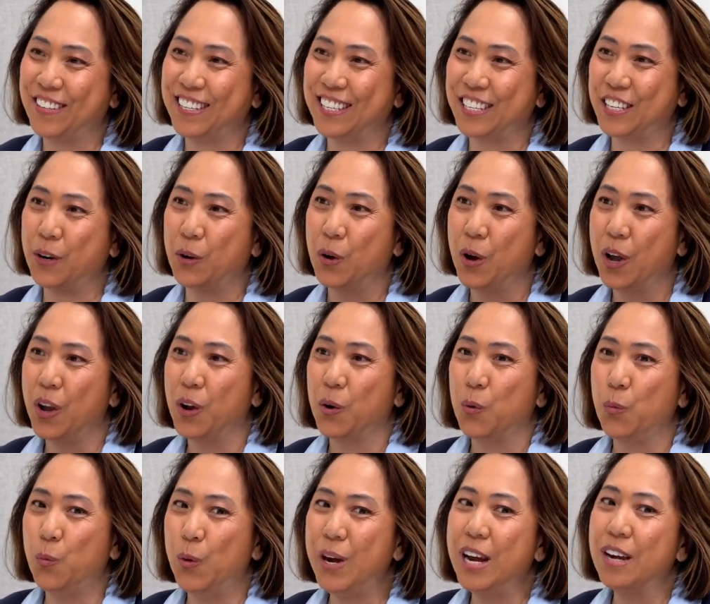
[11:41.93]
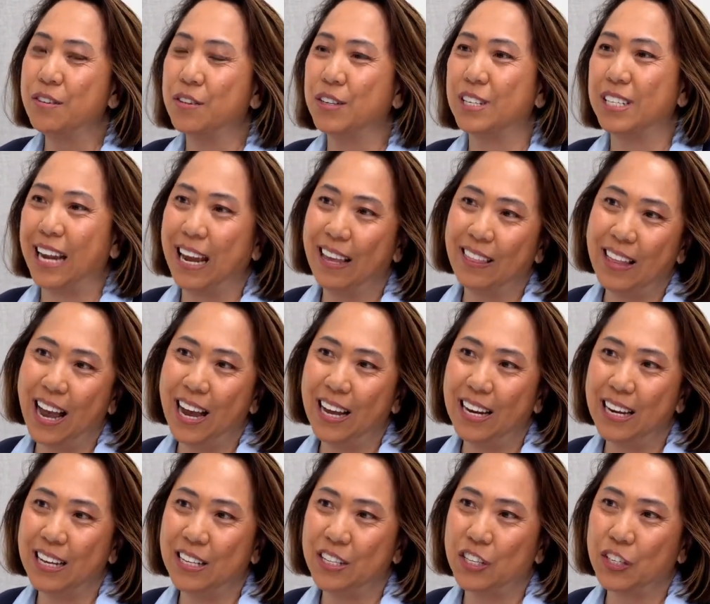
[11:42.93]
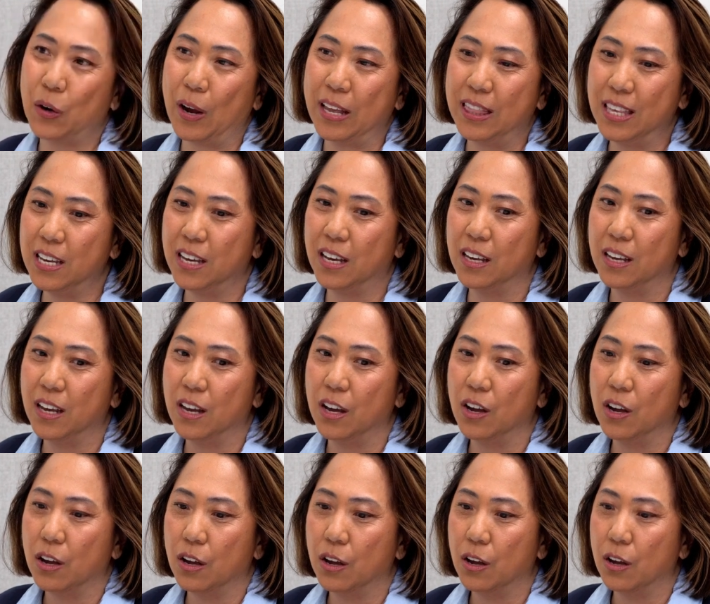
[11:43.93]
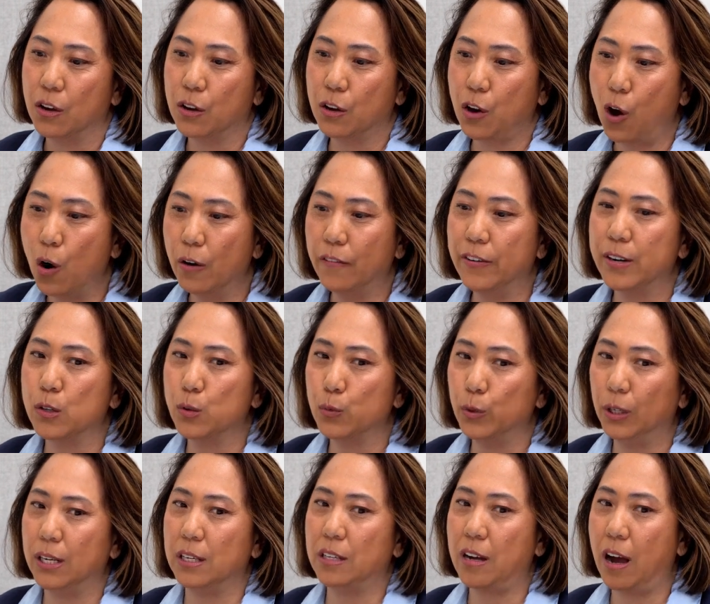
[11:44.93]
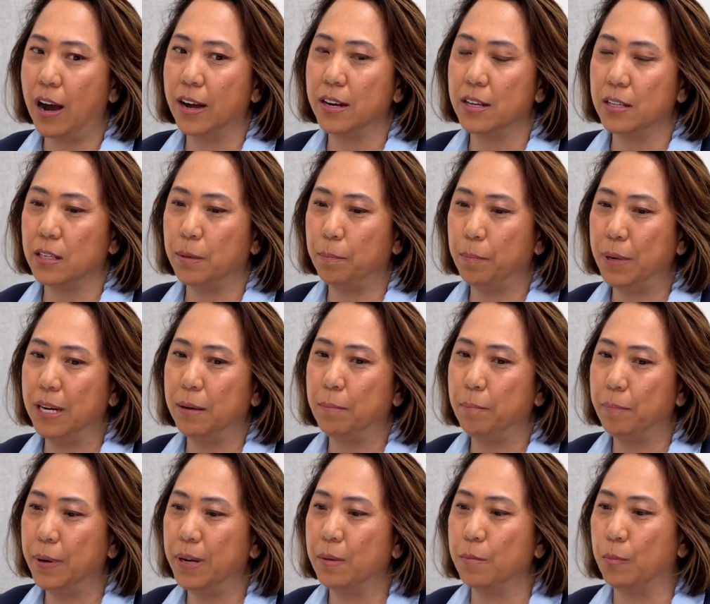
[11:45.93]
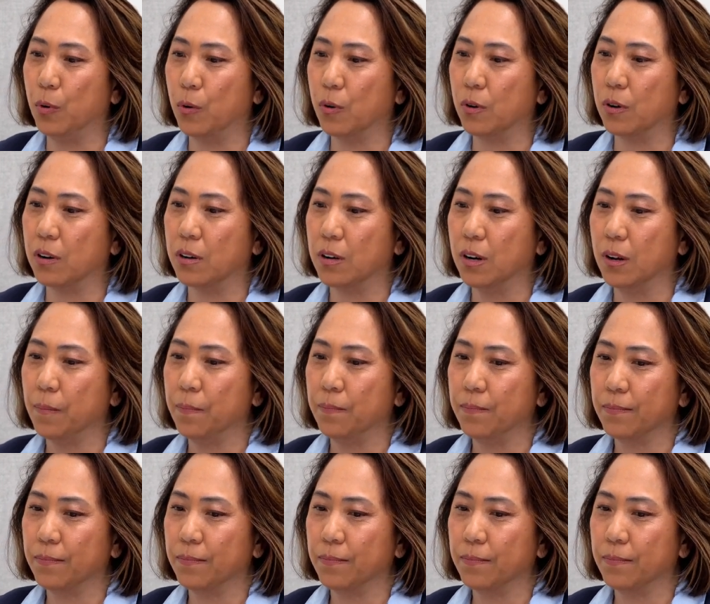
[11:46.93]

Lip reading: And so we understand that. And so I think COVID has really taught us to be a bit more